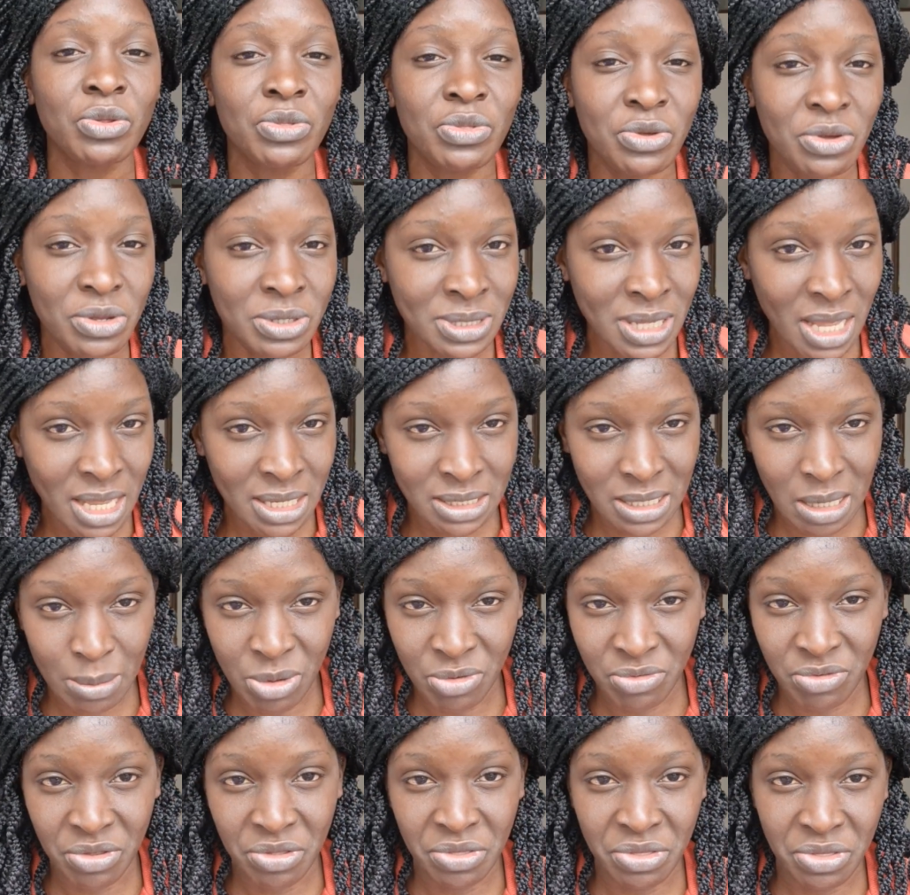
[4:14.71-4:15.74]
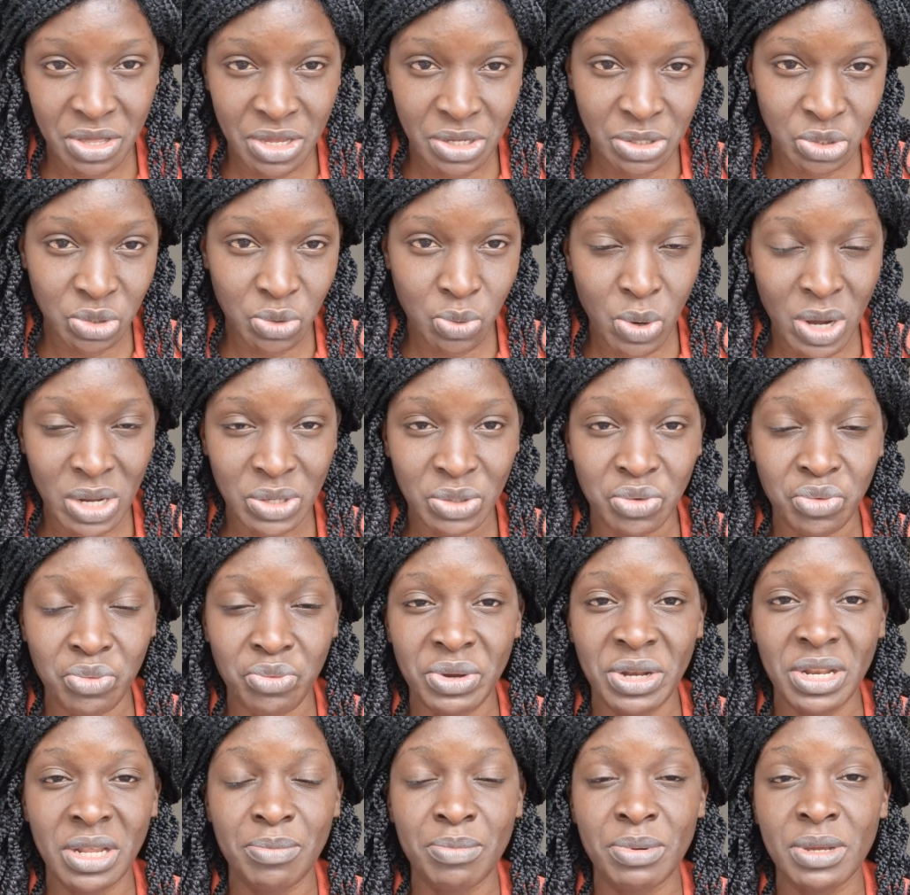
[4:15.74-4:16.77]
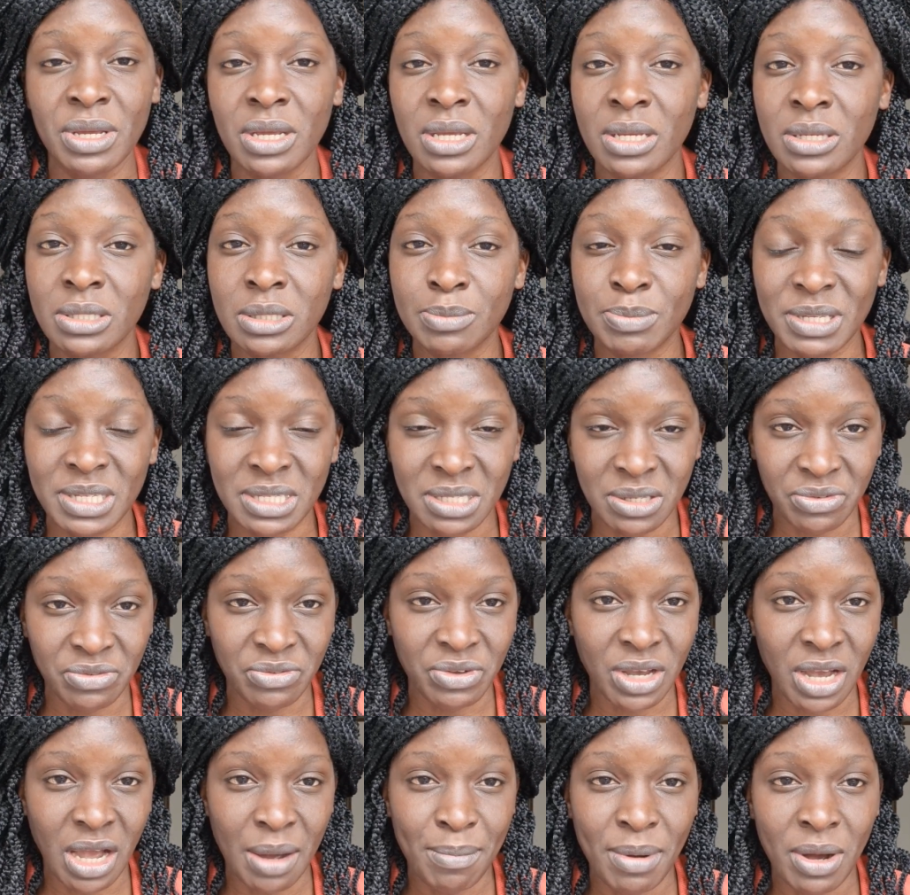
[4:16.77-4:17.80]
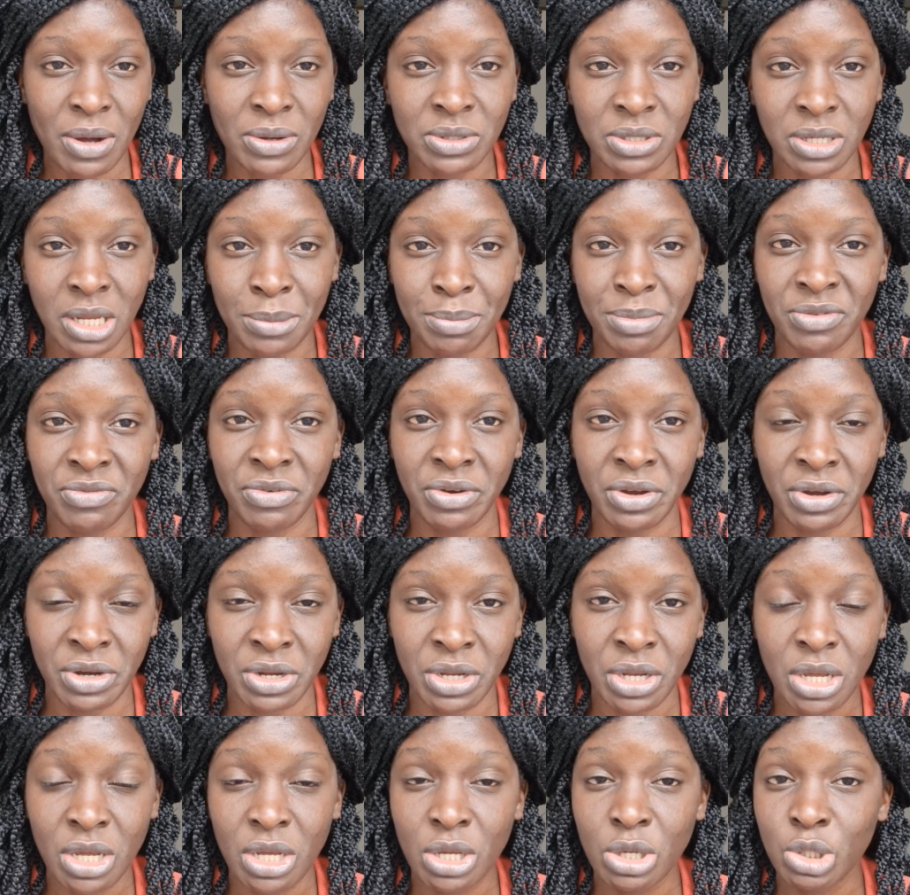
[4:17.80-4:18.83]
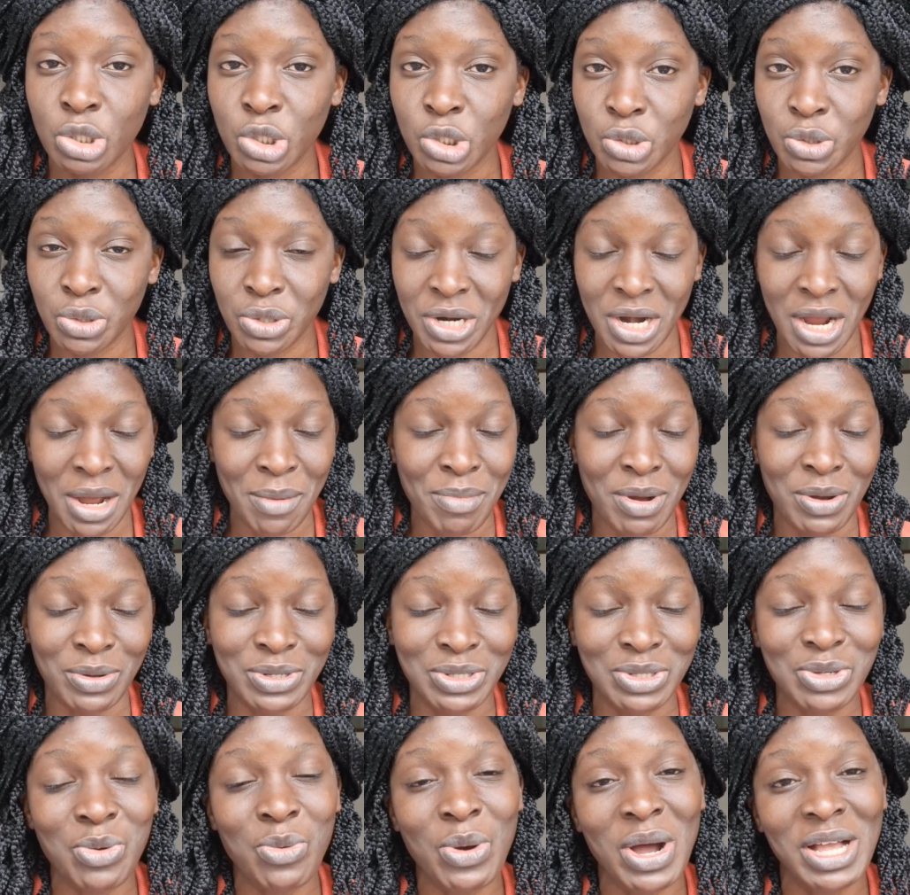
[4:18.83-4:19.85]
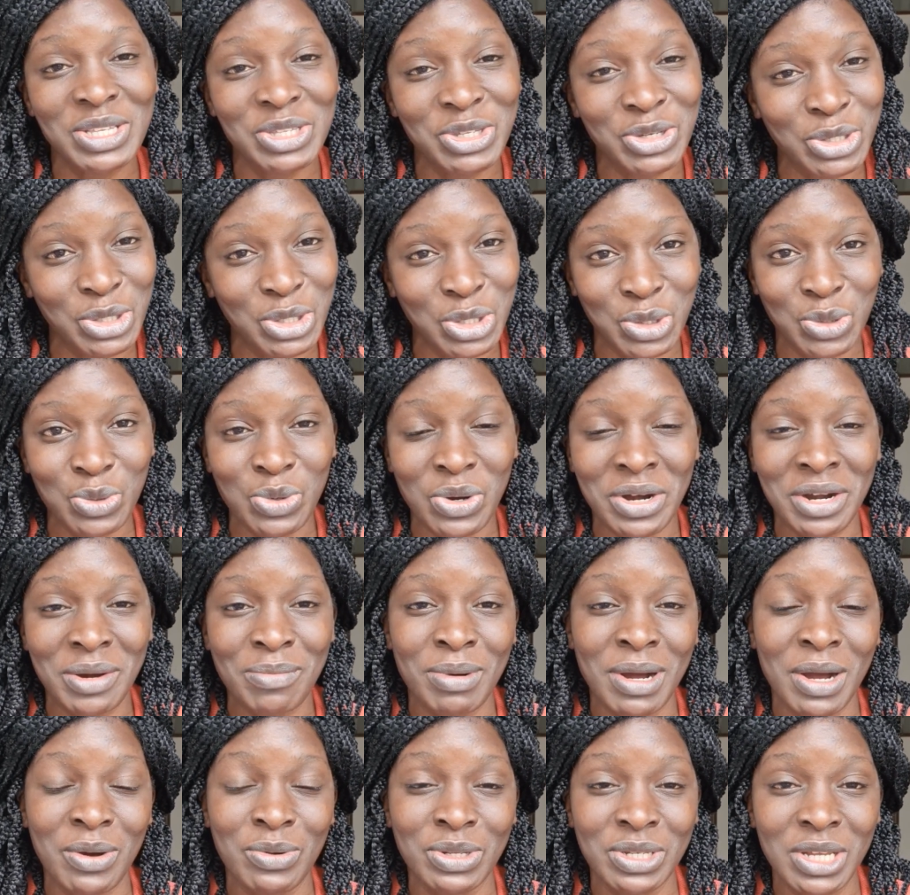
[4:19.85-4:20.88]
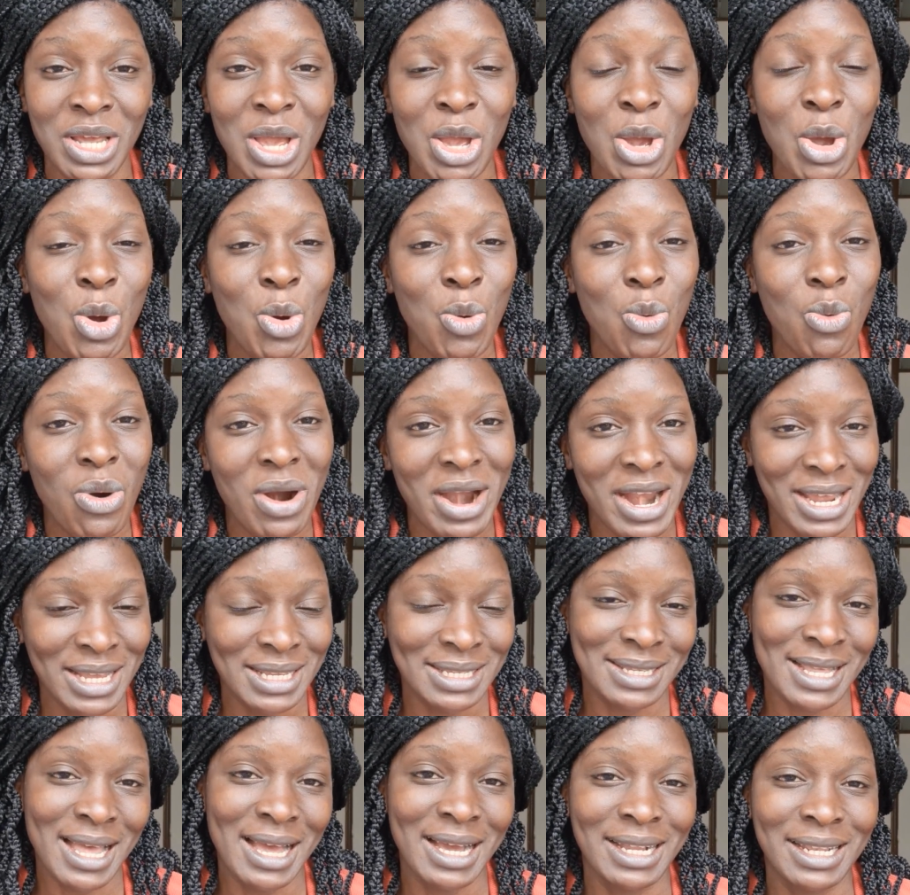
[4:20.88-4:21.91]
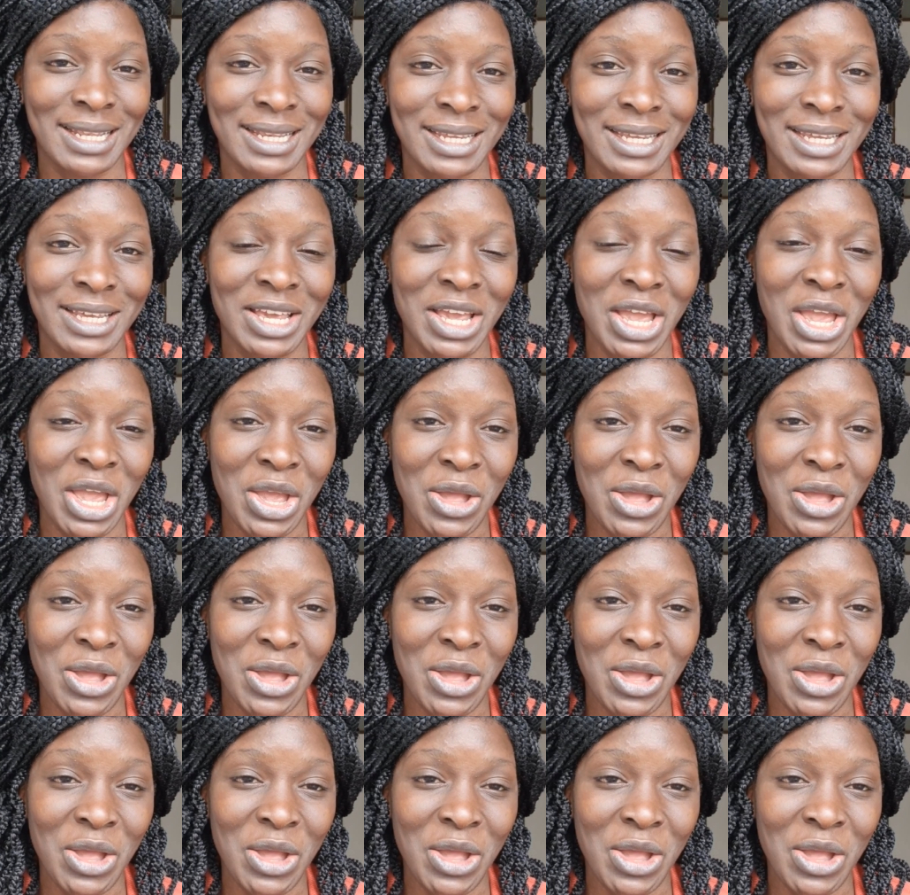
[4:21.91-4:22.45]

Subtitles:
Those are some of the things you want to really be specific about and be very sure about. So once you're sure about what exactly